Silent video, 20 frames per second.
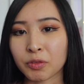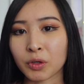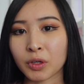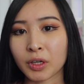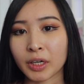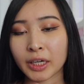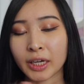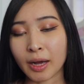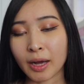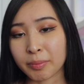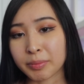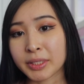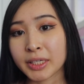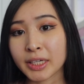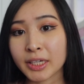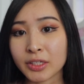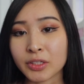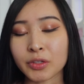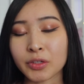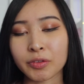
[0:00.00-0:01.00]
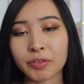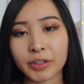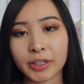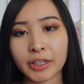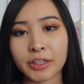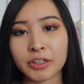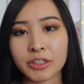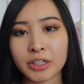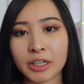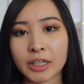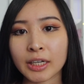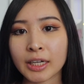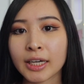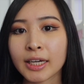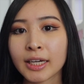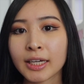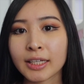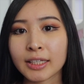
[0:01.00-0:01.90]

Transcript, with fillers: for a CompTIA certification,